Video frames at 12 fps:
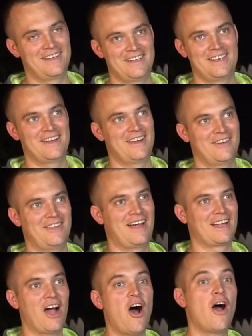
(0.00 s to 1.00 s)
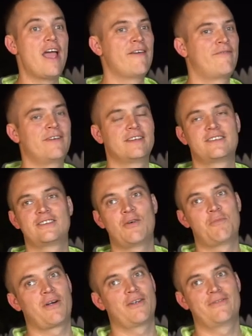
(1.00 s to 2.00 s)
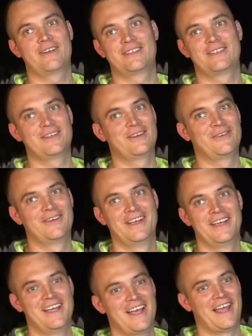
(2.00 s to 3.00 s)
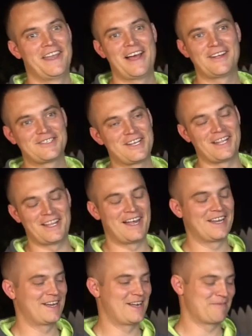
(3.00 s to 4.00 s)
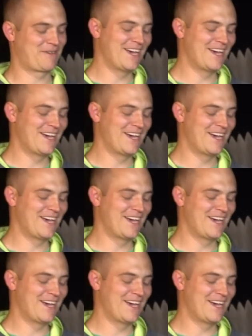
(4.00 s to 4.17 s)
It fits so perfect too, and now it's not lining up